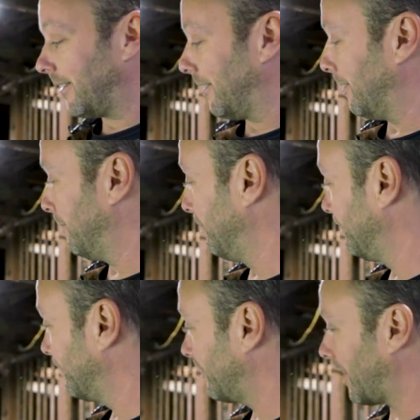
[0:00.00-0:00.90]
Um,
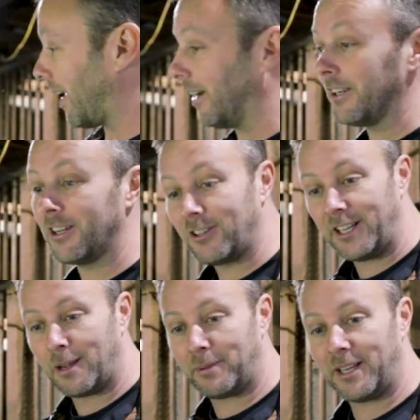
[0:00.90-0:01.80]
I'm going to
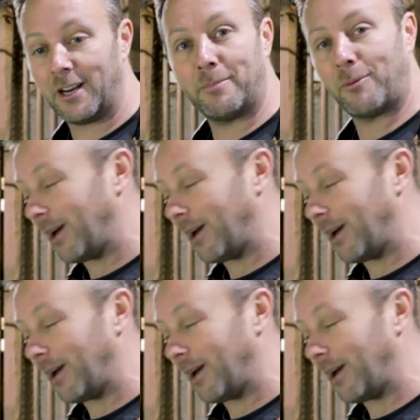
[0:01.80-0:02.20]
clean up in here, but